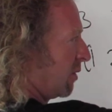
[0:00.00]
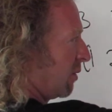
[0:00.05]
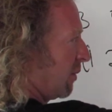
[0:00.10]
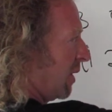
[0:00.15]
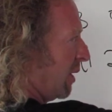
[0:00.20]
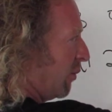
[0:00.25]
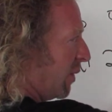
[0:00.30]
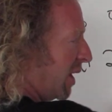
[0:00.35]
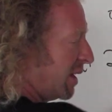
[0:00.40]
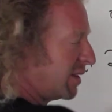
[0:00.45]

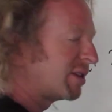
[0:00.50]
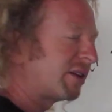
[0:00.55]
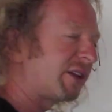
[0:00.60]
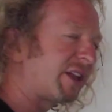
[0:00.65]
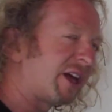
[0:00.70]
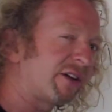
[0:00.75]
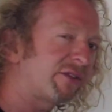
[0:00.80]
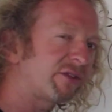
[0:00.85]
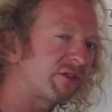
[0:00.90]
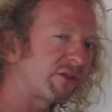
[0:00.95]
right, right to
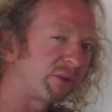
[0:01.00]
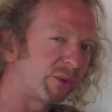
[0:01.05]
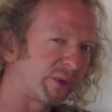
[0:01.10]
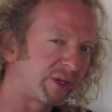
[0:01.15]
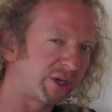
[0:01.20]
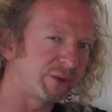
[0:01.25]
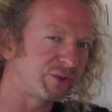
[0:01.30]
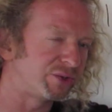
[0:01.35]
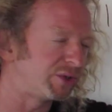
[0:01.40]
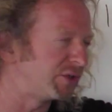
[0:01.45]
left, 3
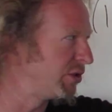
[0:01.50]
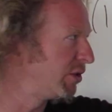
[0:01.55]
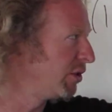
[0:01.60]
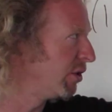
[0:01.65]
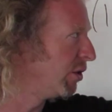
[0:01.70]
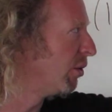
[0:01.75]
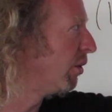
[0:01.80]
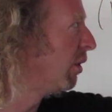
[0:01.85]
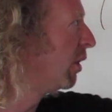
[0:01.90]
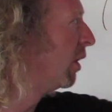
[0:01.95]
goes to
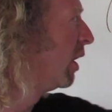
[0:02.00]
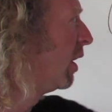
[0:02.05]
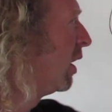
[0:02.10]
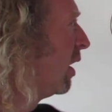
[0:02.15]
2.